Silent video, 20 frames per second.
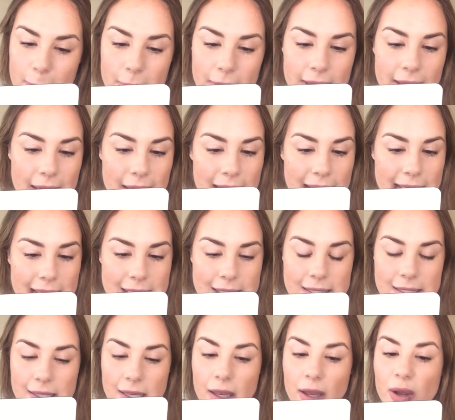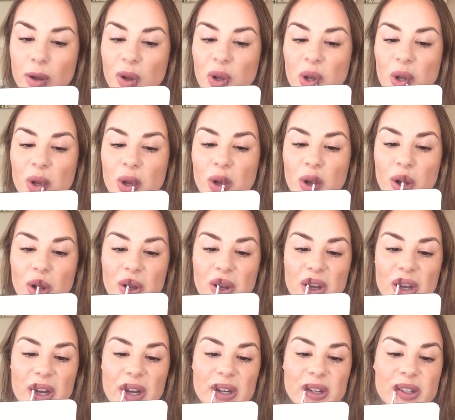pinks.
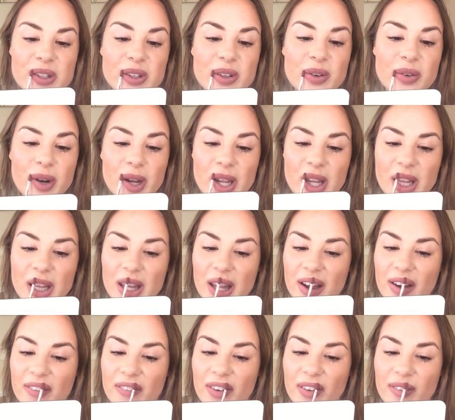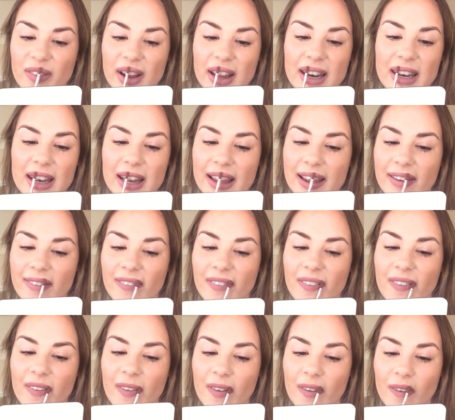I do really love a red lip
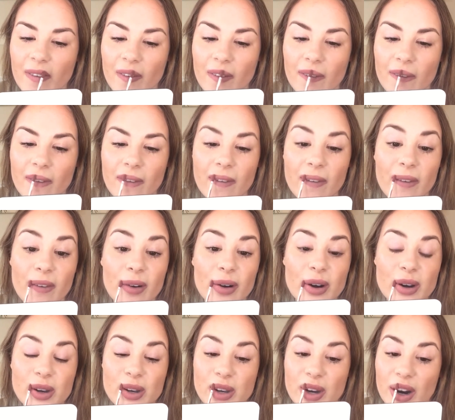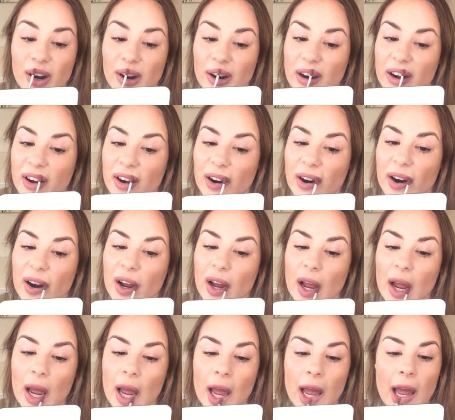or a dark
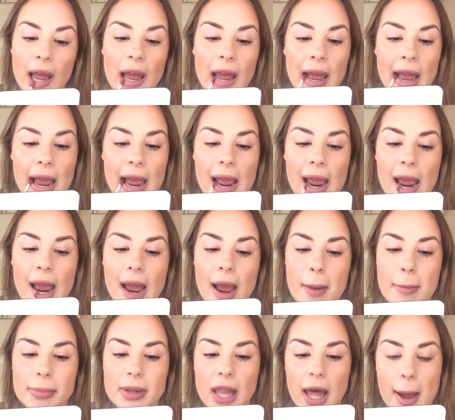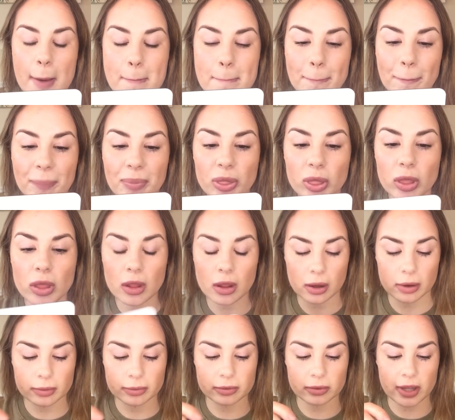plum.
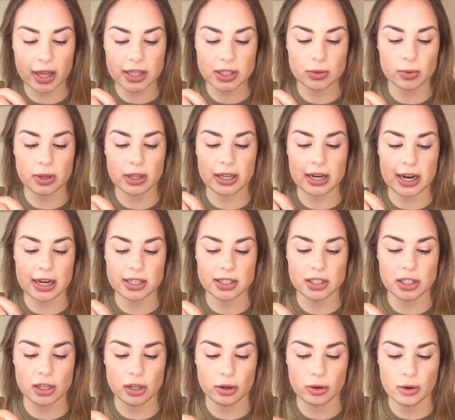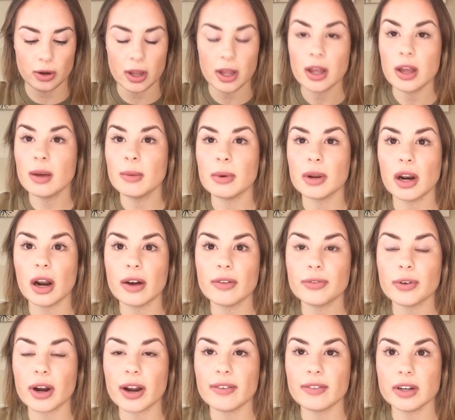That's really nice too, but not
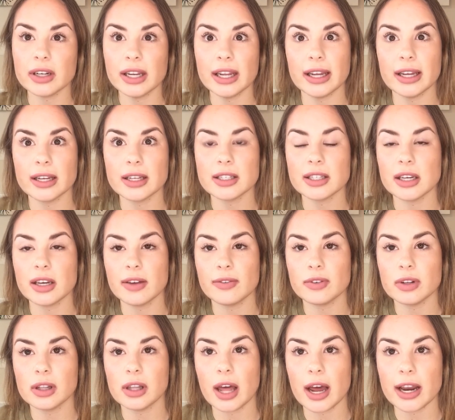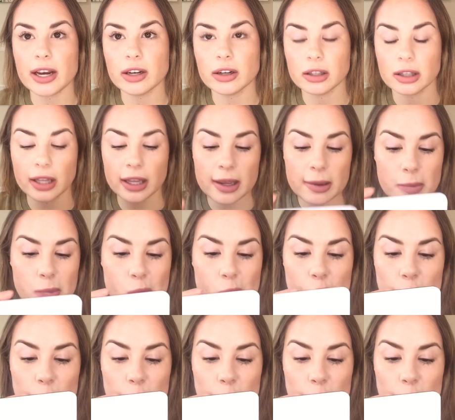for every day because then you have to line your lip